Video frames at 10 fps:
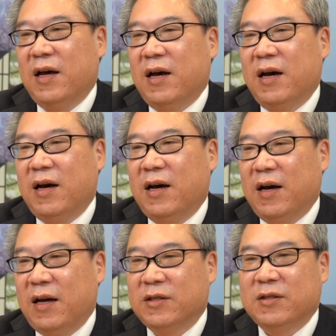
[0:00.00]

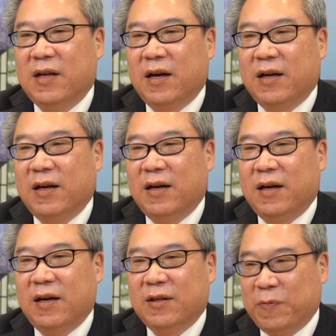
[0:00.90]

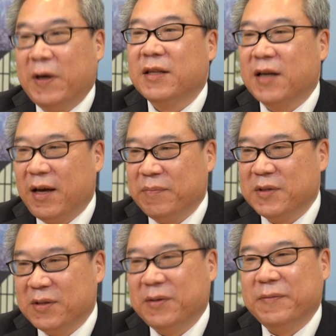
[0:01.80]
at one time.
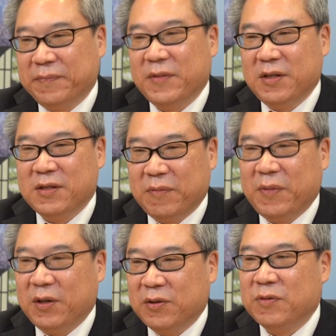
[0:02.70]
So it's a
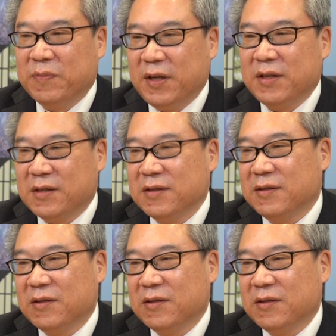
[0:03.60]
very good place.